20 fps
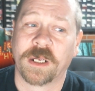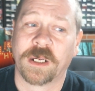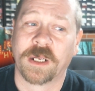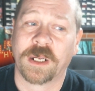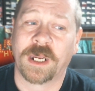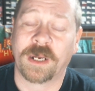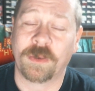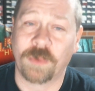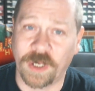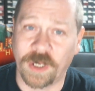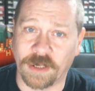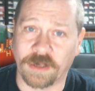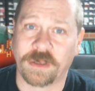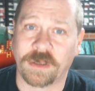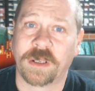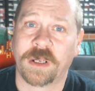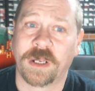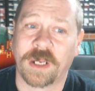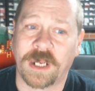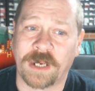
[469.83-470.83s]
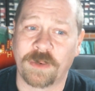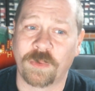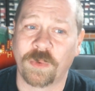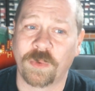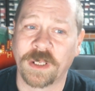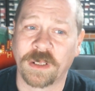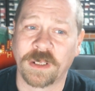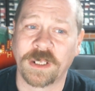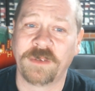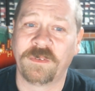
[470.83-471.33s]
I will,
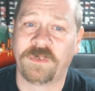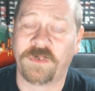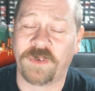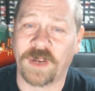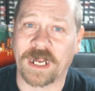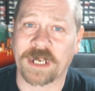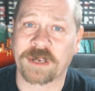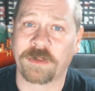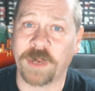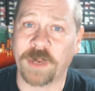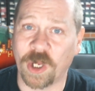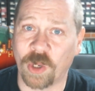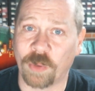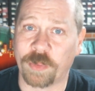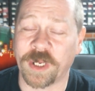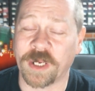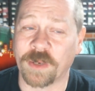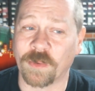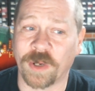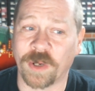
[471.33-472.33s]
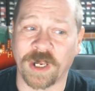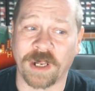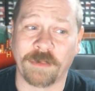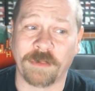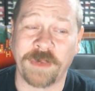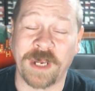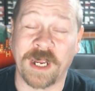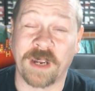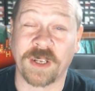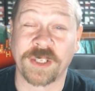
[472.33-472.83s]
in fact, be opening one
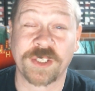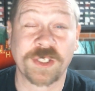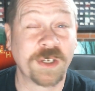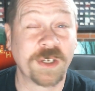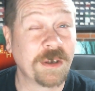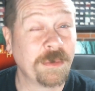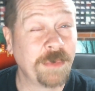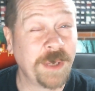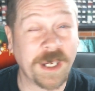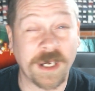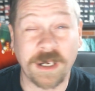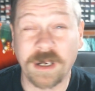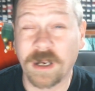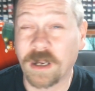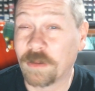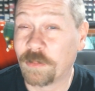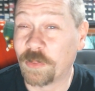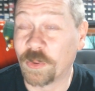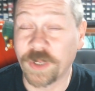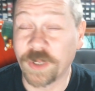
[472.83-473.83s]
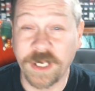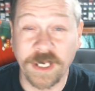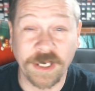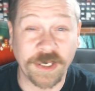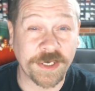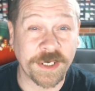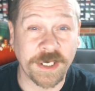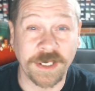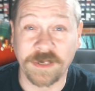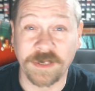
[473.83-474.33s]
up now. It's going to be a couple
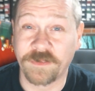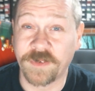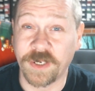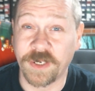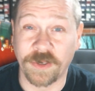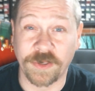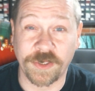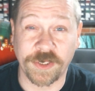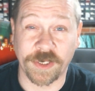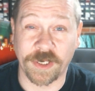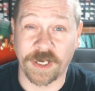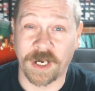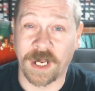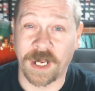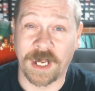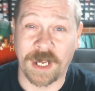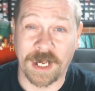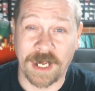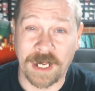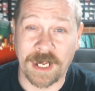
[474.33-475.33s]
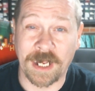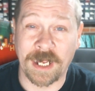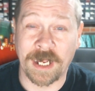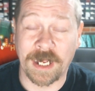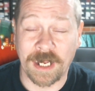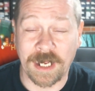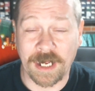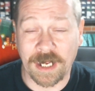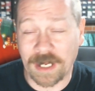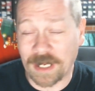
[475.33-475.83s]
years in the future. I
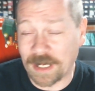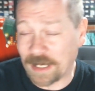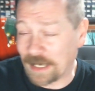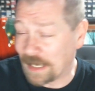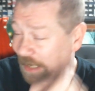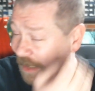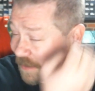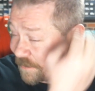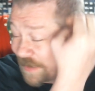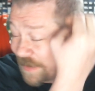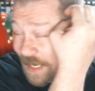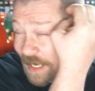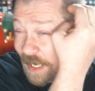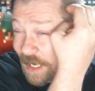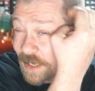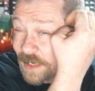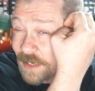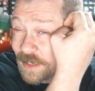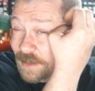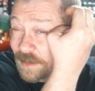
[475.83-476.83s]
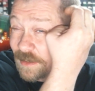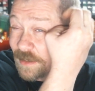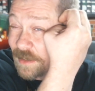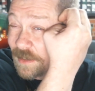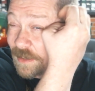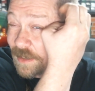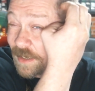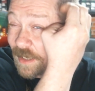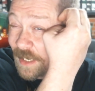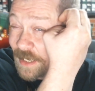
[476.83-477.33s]
have got,
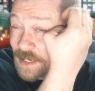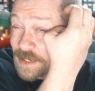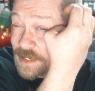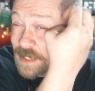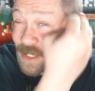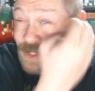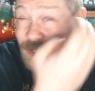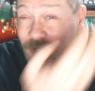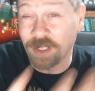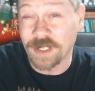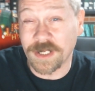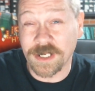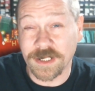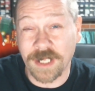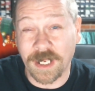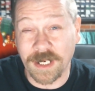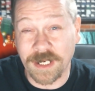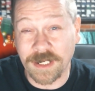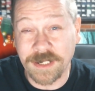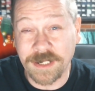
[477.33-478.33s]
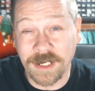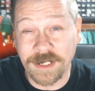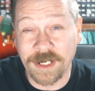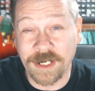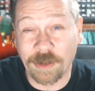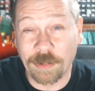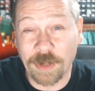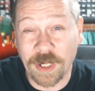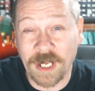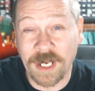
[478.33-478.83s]
essentially, this is like a 10-year
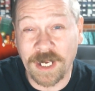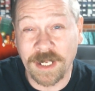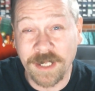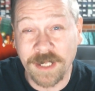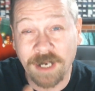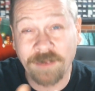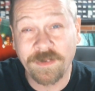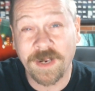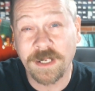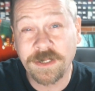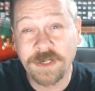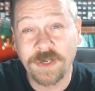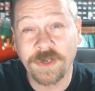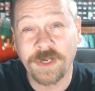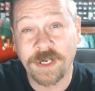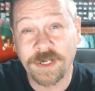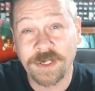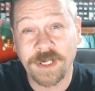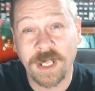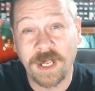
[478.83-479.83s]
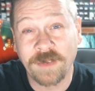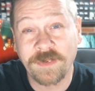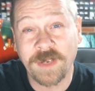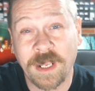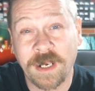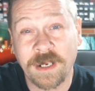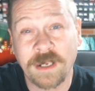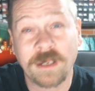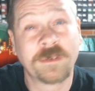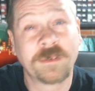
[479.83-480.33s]
plan that I've got 2 years left
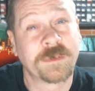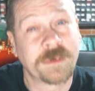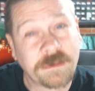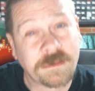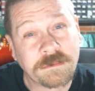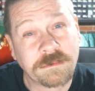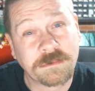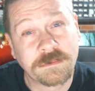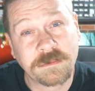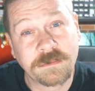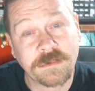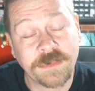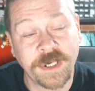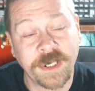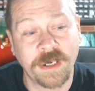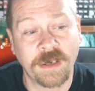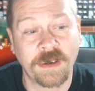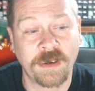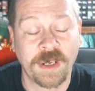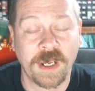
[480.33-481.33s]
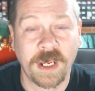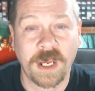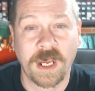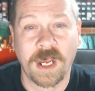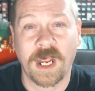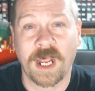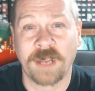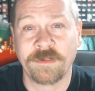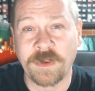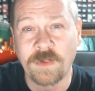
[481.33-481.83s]
of.
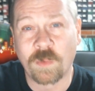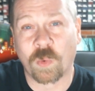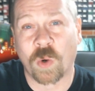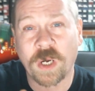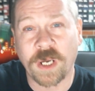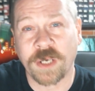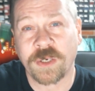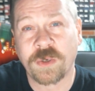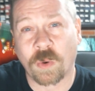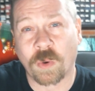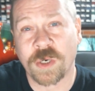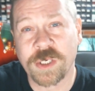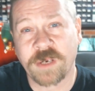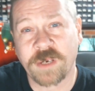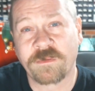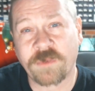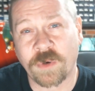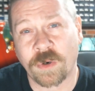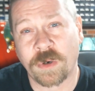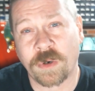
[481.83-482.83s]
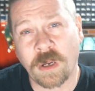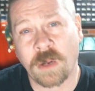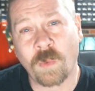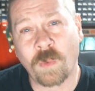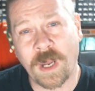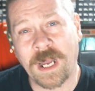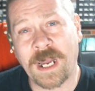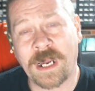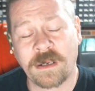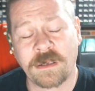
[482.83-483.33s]
I've been working towards it for a
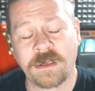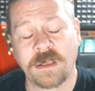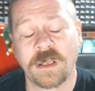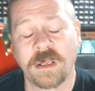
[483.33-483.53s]
while.